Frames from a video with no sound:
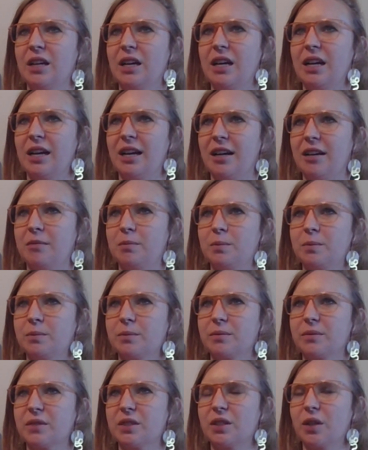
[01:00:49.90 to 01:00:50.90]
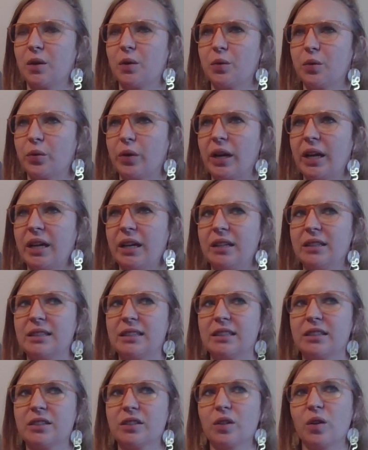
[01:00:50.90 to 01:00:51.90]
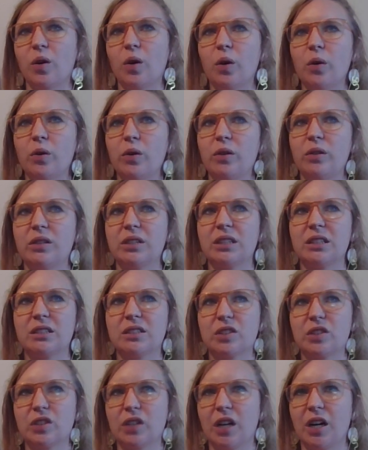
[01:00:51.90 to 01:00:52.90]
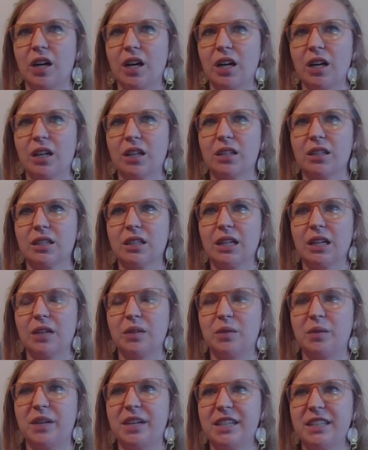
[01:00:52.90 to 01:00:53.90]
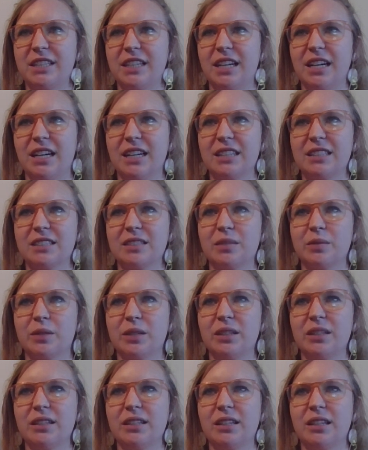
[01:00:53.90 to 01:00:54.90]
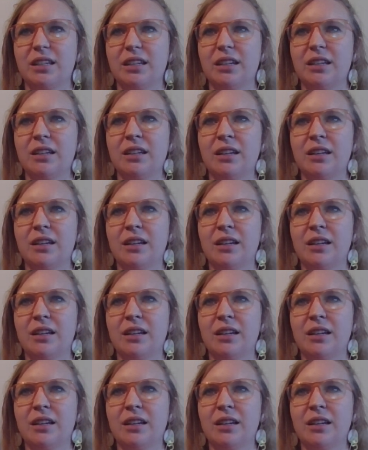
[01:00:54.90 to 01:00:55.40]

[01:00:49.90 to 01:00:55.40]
um, so great it's cold it's dark and whatnot to really